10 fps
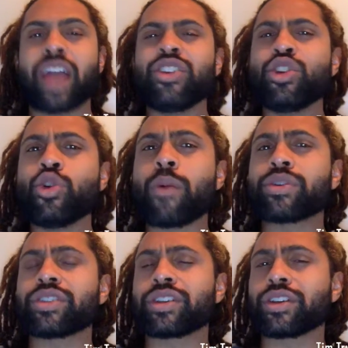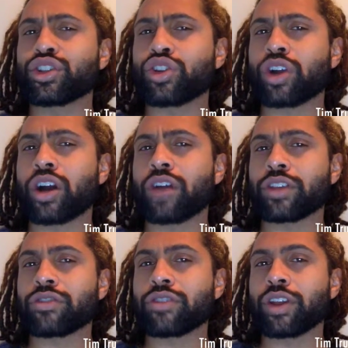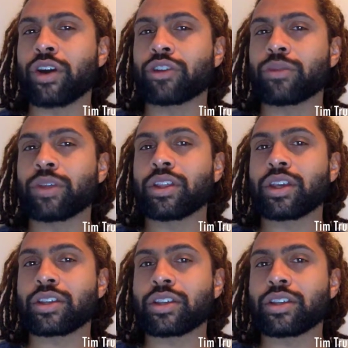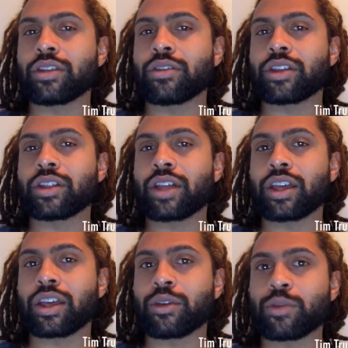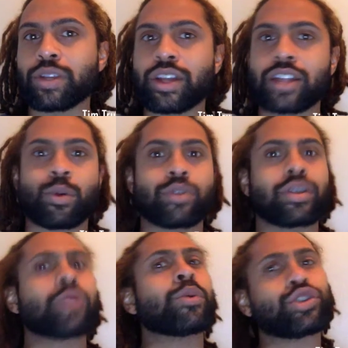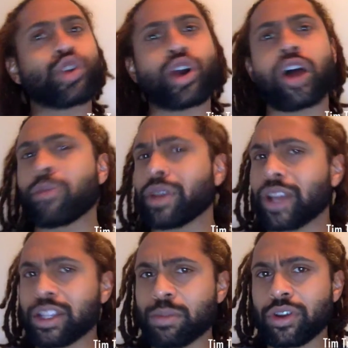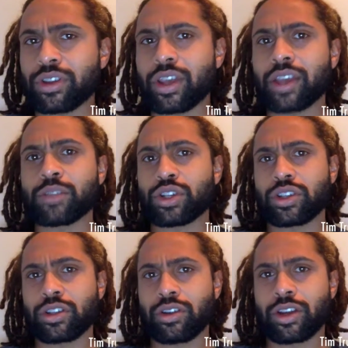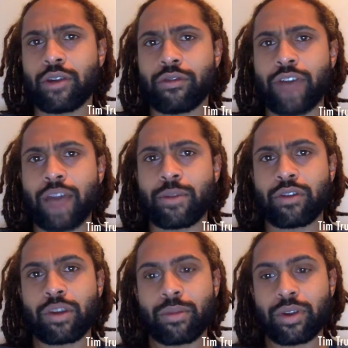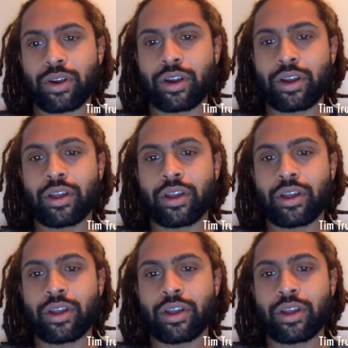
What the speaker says: I knew I wasn't gonna jerk off yesterday ultimately because I knew that like it was my dad's birthday. I don't want to jerk off on my dad's birthday, especially during NoFap November.